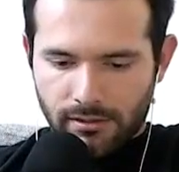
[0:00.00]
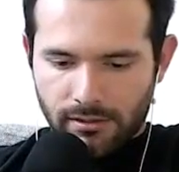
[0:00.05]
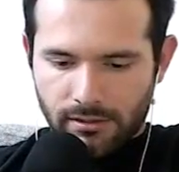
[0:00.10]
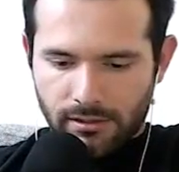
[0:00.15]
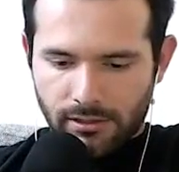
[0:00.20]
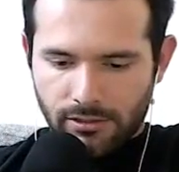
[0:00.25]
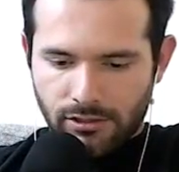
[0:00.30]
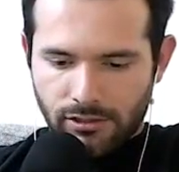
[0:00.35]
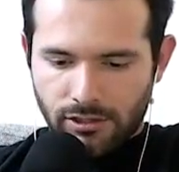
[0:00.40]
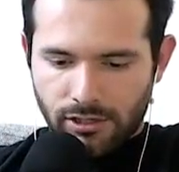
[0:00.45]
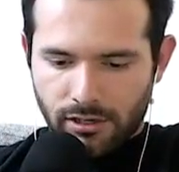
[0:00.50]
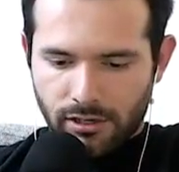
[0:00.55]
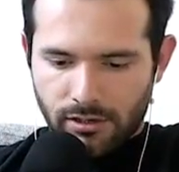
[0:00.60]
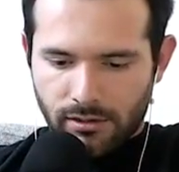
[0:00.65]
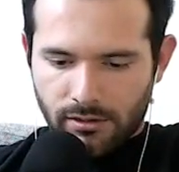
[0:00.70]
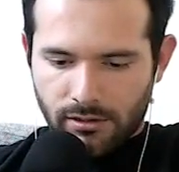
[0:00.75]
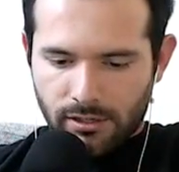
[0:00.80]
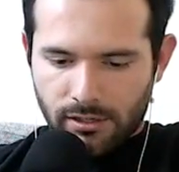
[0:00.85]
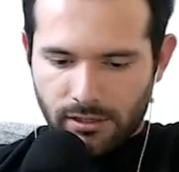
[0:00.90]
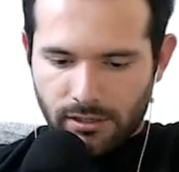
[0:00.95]
they
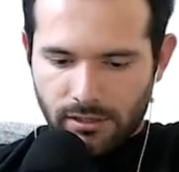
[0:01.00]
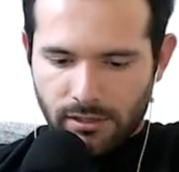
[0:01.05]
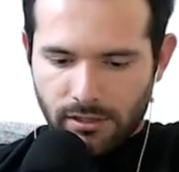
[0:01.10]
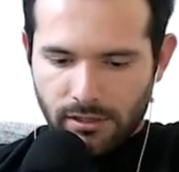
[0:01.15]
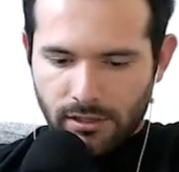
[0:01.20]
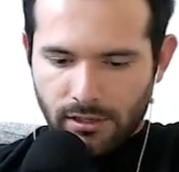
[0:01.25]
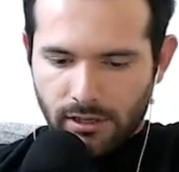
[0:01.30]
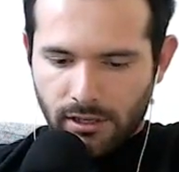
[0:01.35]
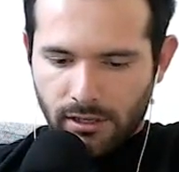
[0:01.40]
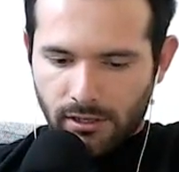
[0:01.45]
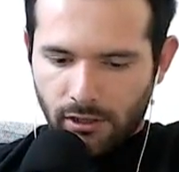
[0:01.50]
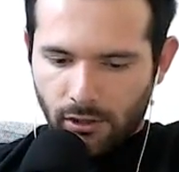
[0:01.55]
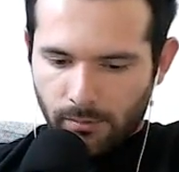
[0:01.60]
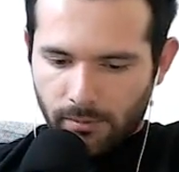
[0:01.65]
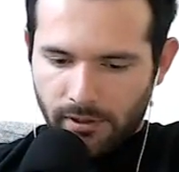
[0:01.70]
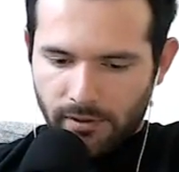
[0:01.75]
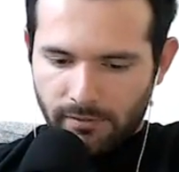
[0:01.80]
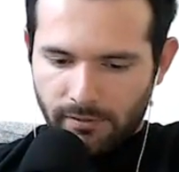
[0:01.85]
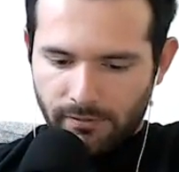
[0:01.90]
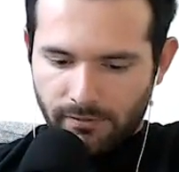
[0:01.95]
shared a little bit
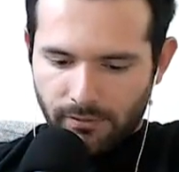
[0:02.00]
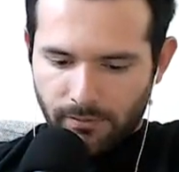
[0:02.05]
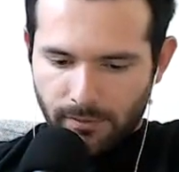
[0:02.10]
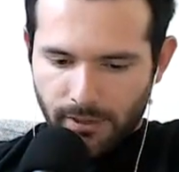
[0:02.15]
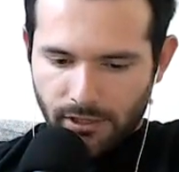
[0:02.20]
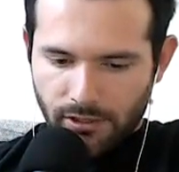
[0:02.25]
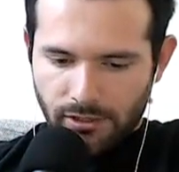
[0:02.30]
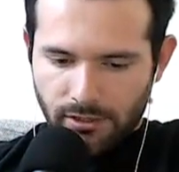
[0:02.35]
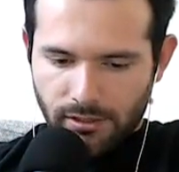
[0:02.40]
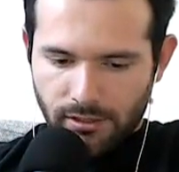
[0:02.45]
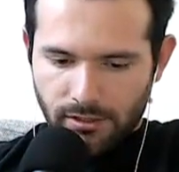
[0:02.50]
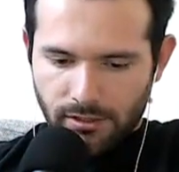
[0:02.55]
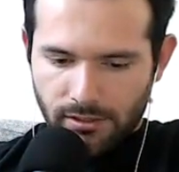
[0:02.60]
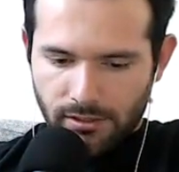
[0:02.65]
of information